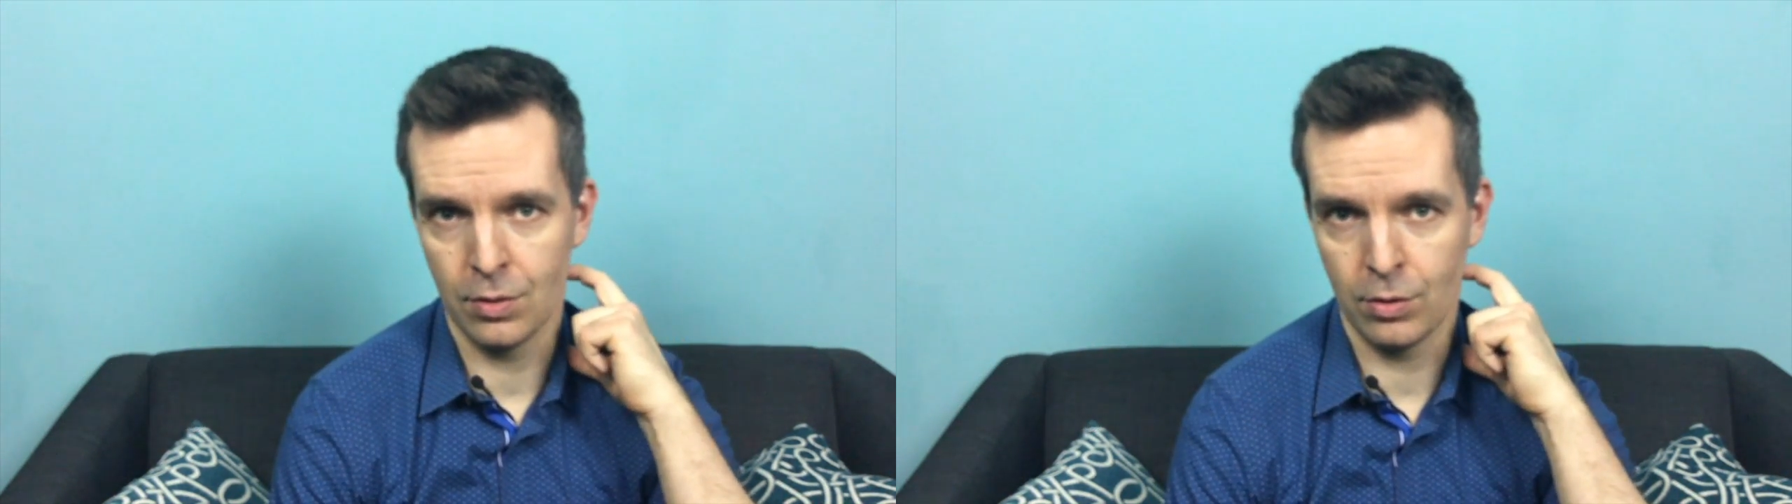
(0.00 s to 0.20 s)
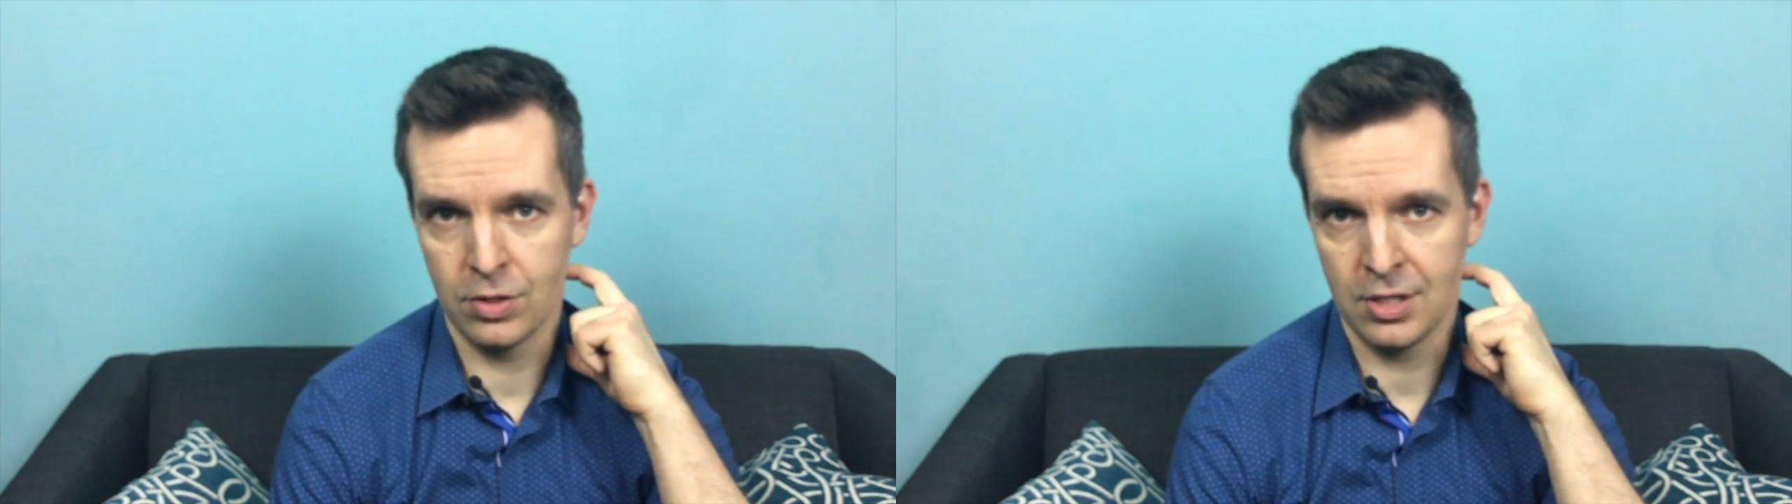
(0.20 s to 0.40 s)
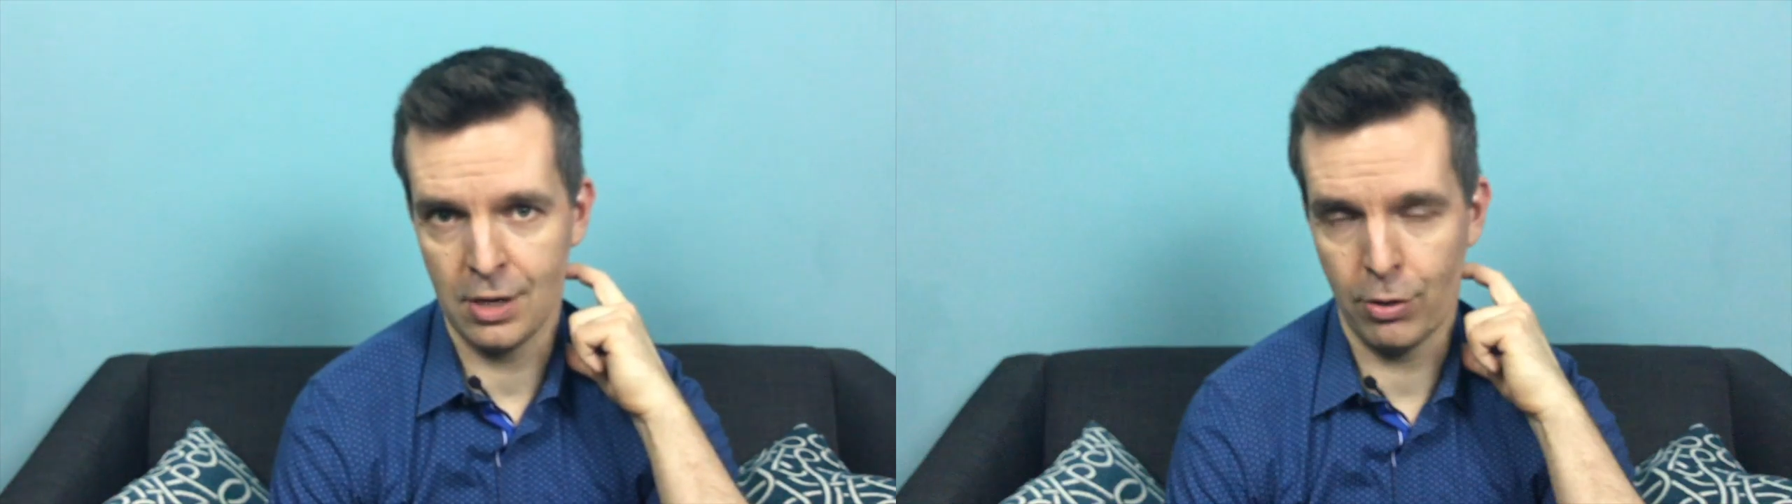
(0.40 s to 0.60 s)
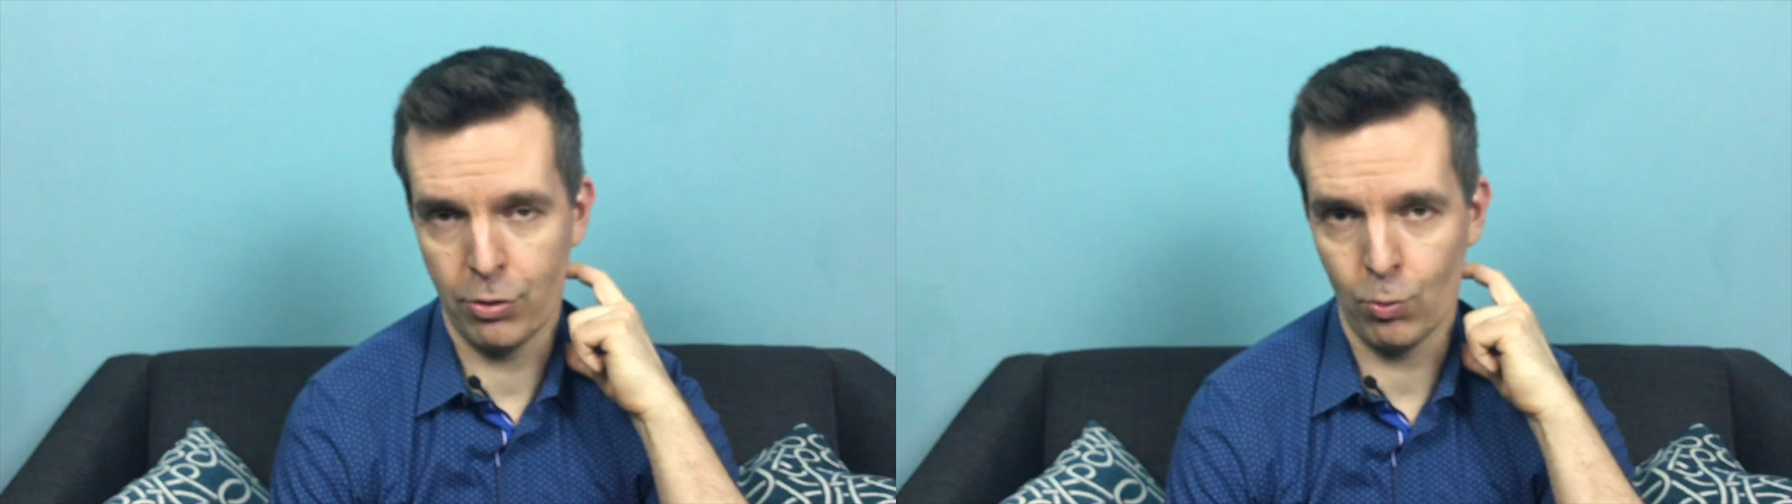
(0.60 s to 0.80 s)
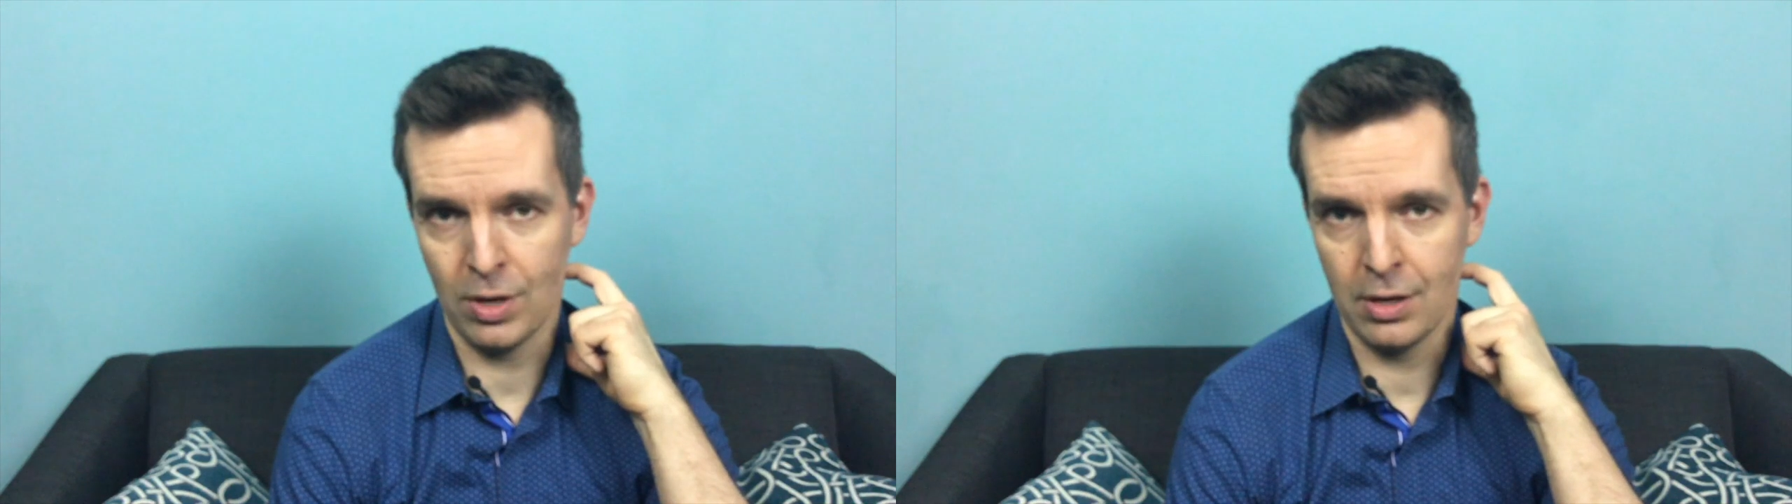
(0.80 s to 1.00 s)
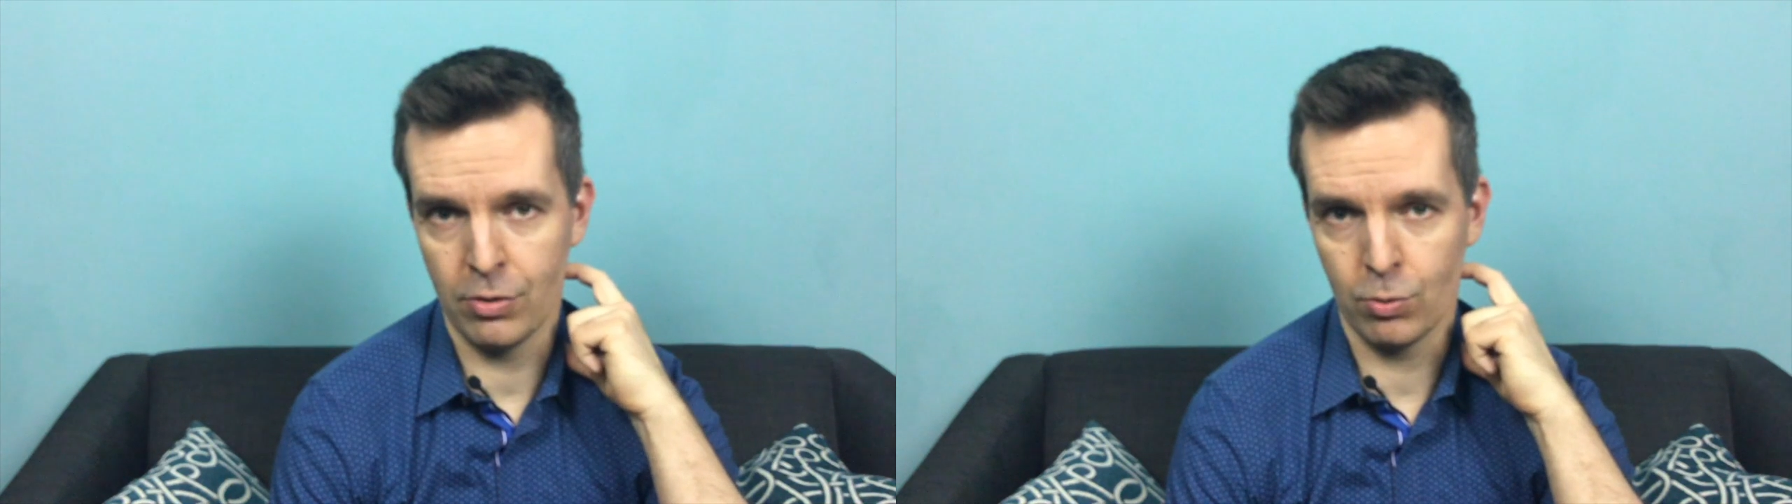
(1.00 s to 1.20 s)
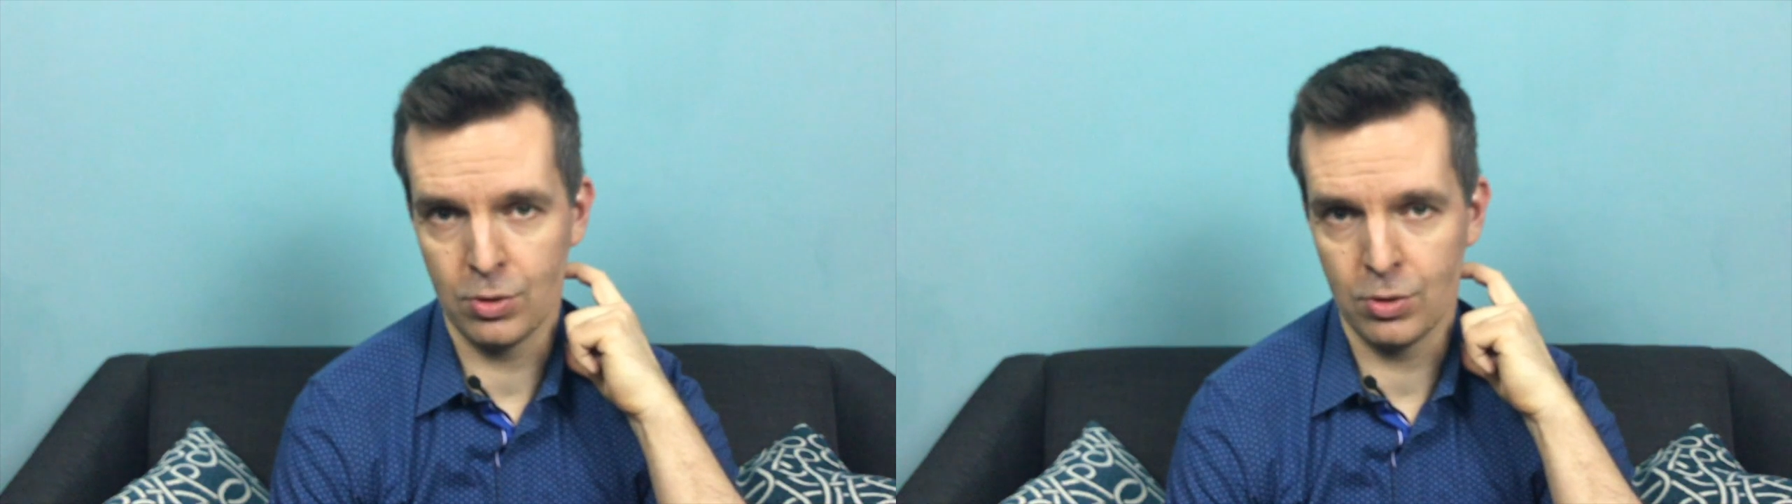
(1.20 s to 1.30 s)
C3 through